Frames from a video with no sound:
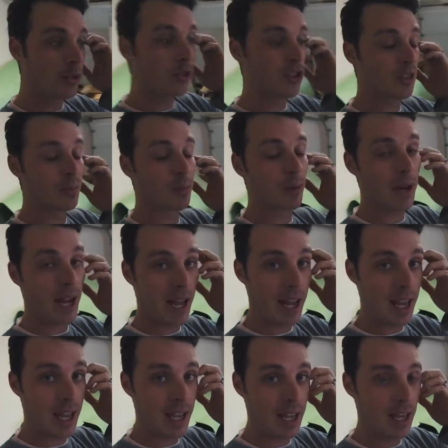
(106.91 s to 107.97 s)

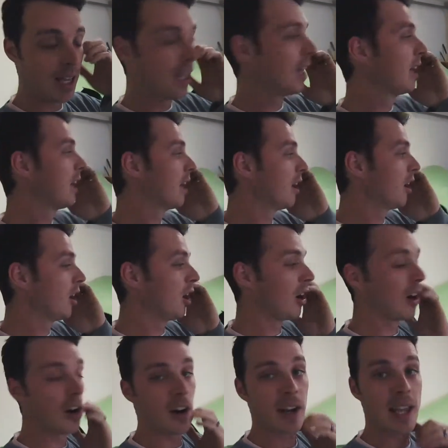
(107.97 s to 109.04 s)
spray
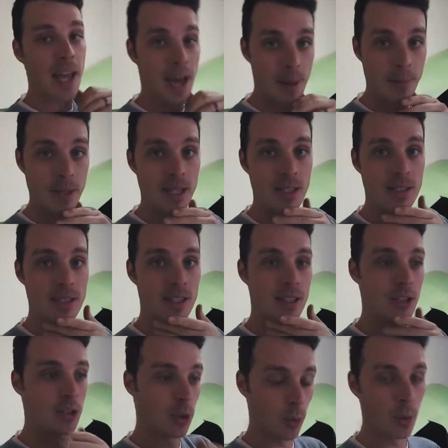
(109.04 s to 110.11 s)
our cabinet
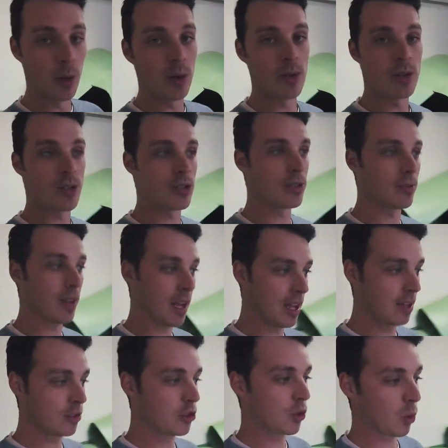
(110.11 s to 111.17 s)
doors
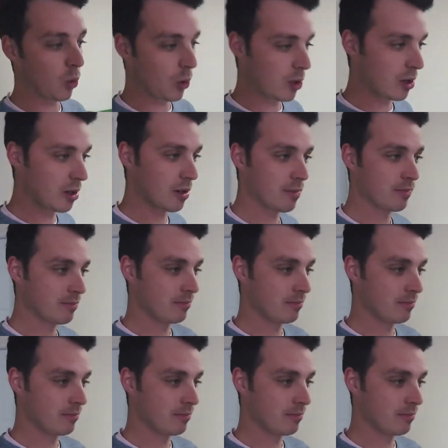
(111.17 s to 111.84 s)
and drawer